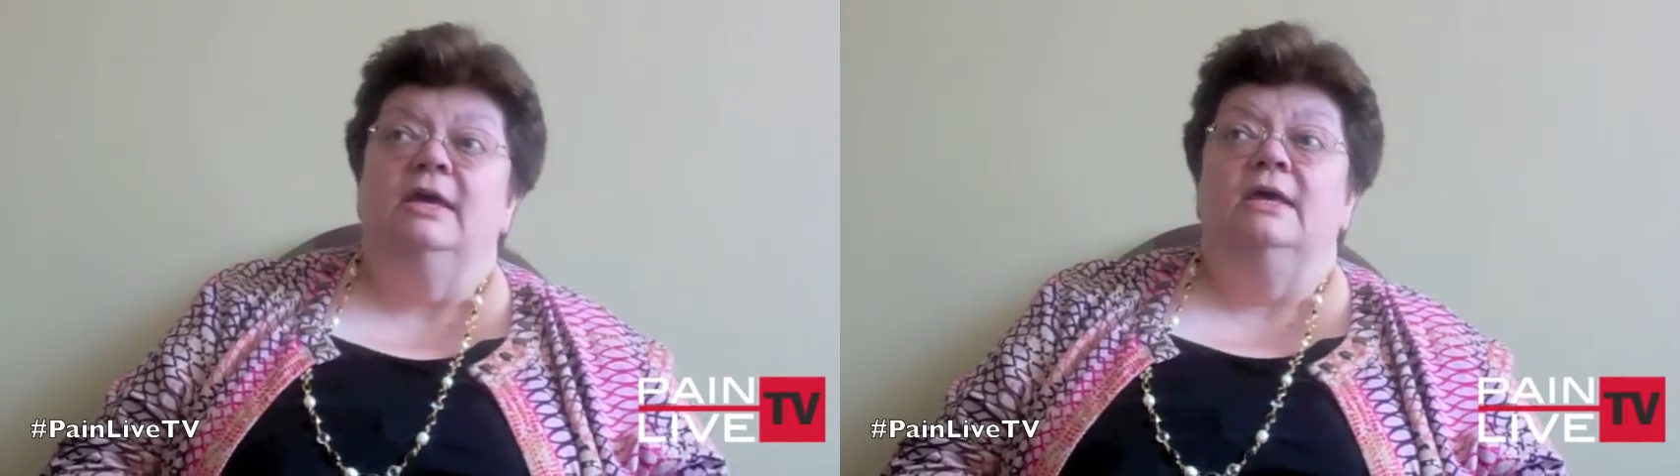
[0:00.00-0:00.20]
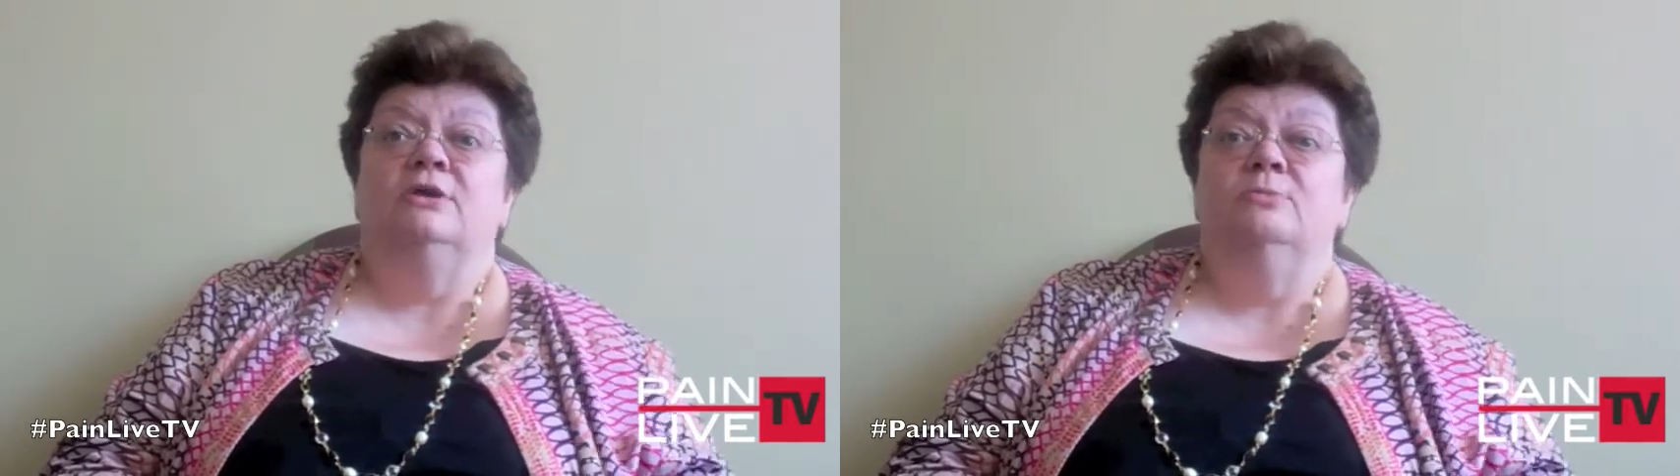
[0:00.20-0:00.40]

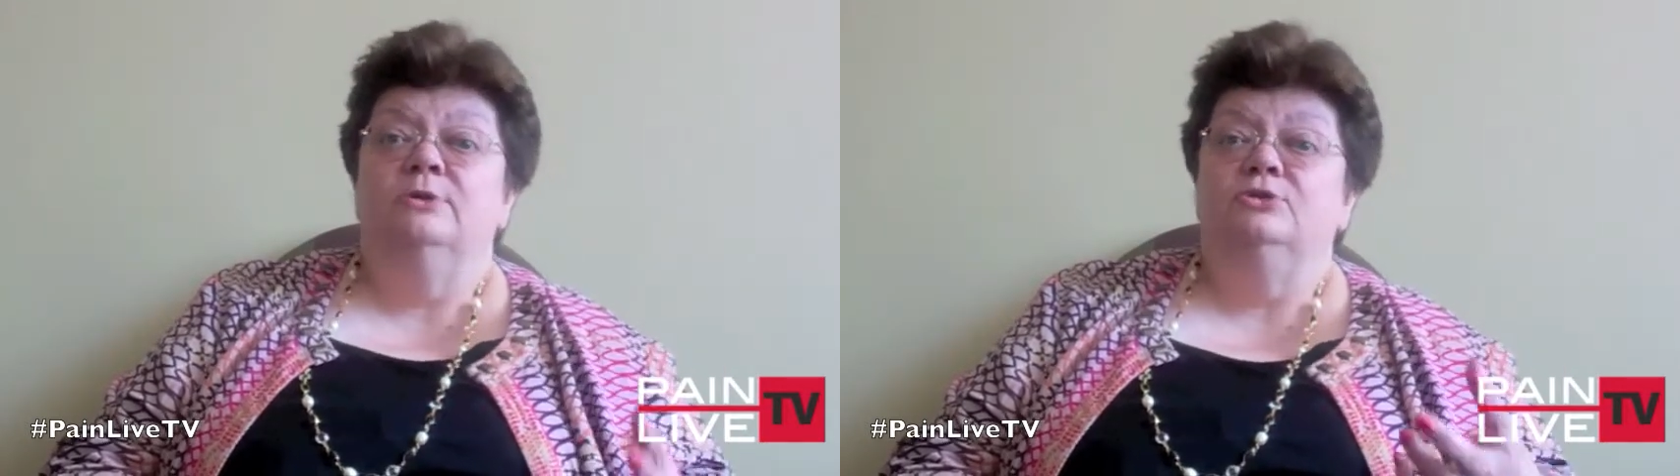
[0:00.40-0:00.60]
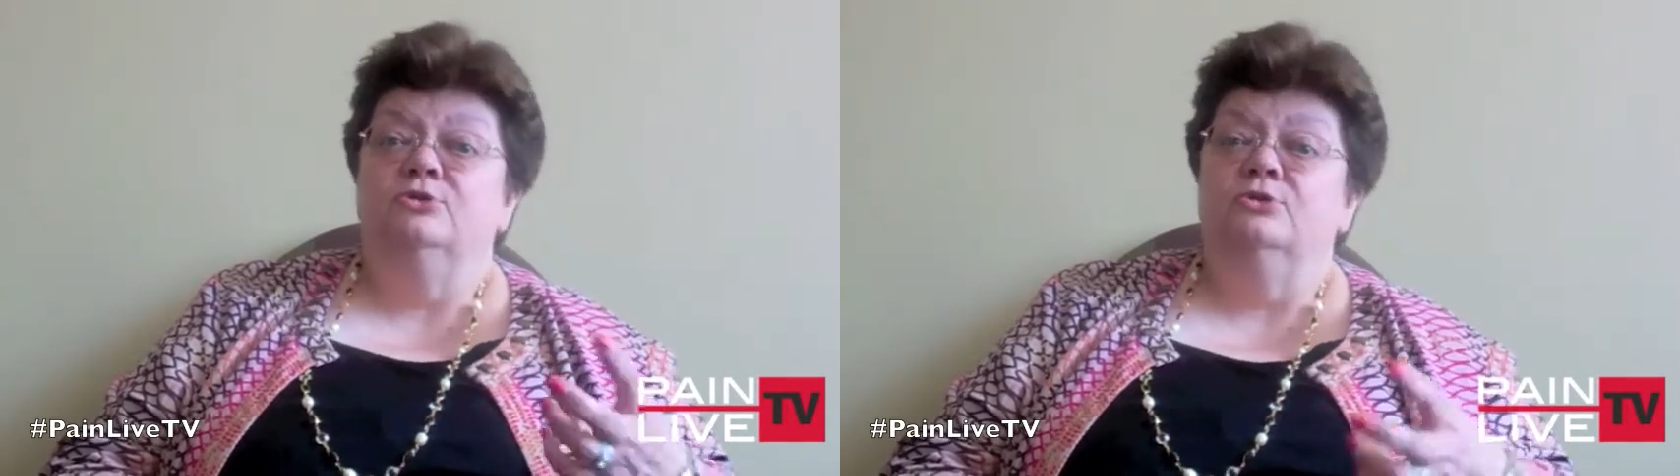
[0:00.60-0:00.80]
It could
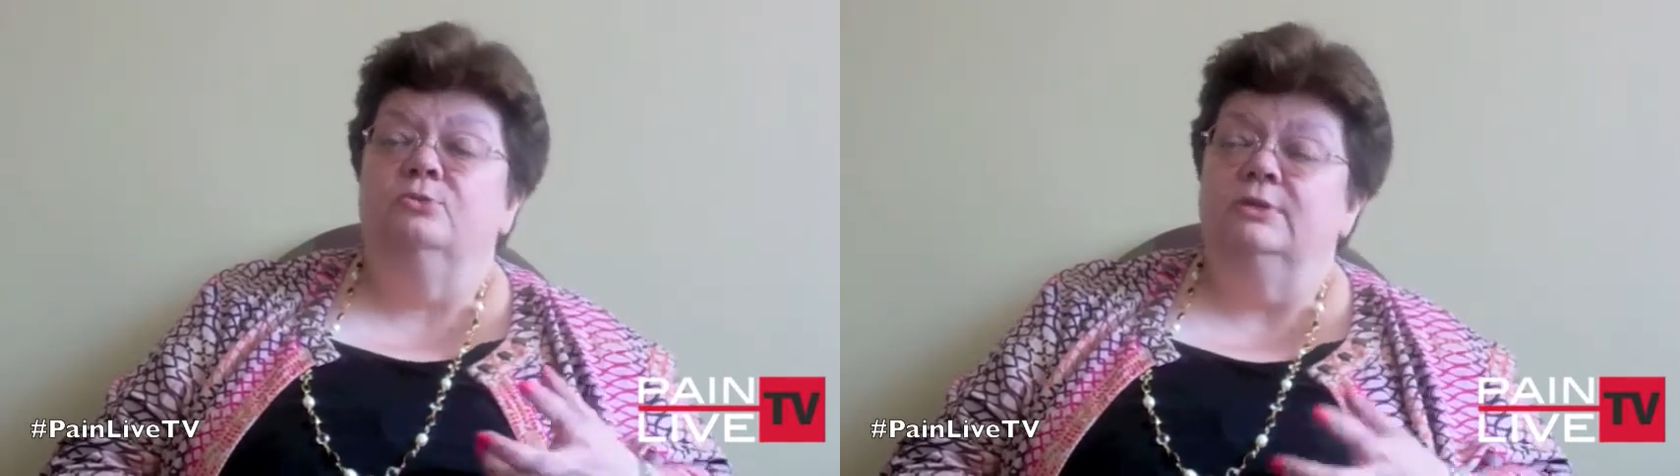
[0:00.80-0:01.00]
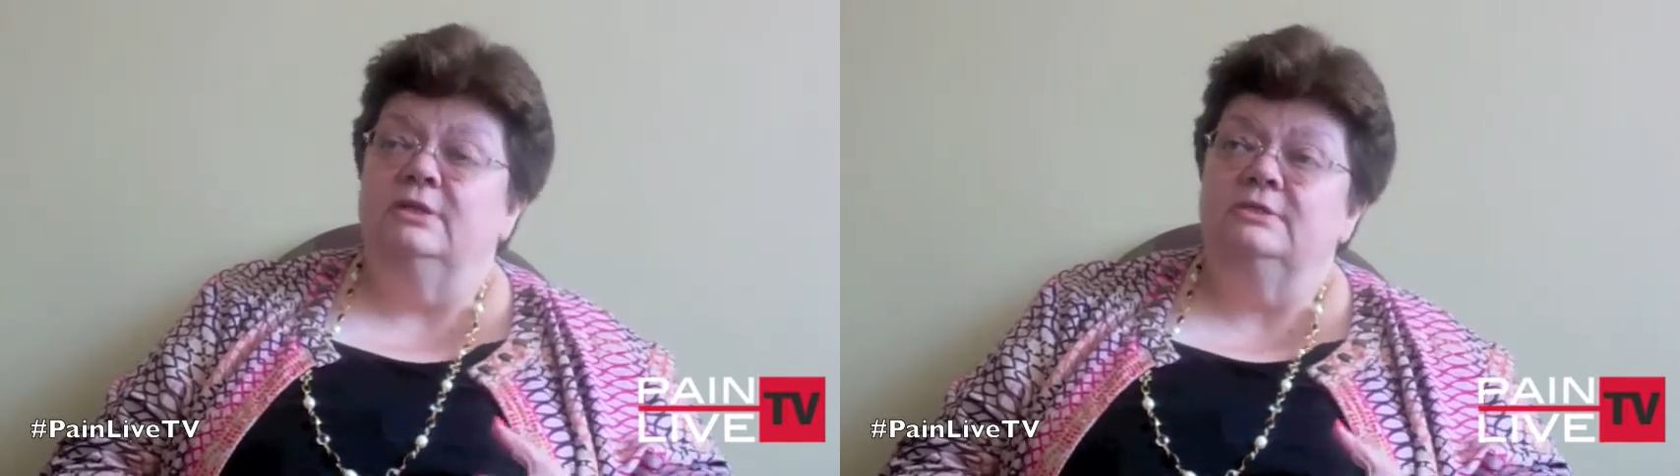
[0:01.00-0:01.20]
be due
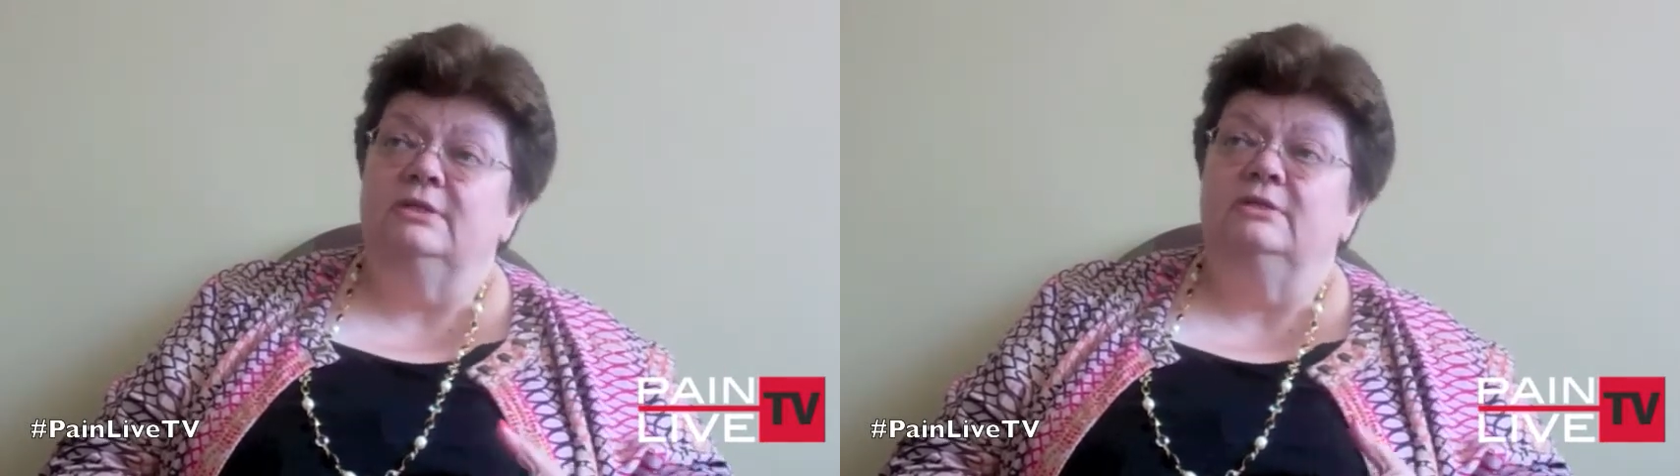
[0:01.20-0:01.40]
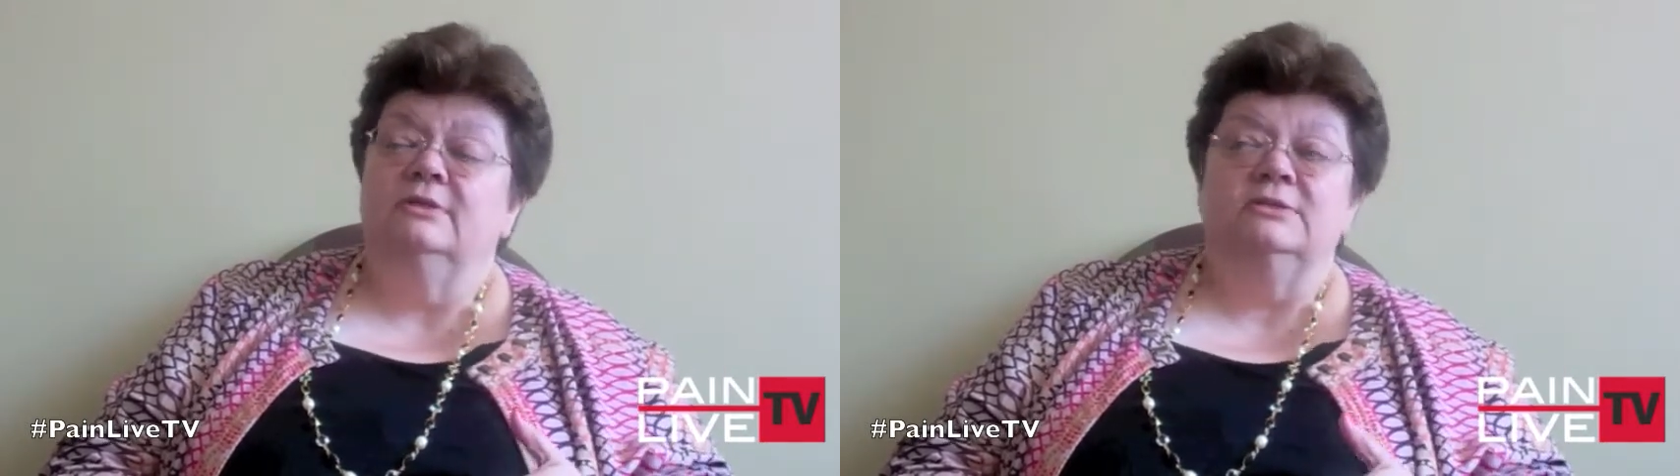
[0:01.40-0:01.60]
to an
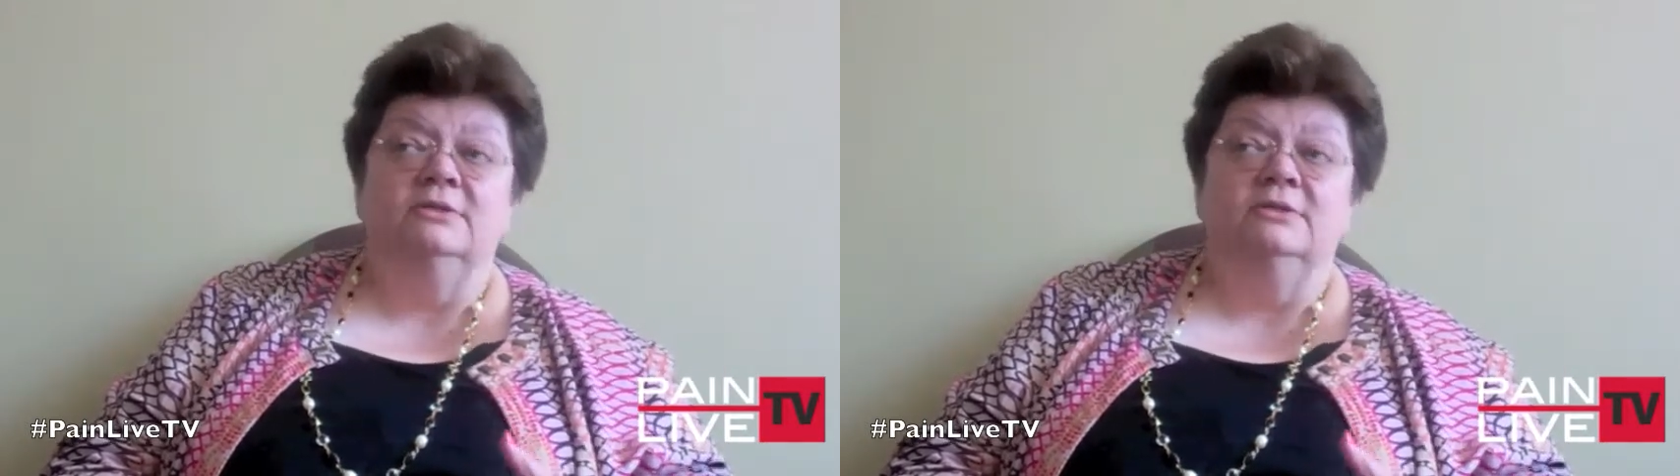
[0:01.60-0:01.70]
incident that's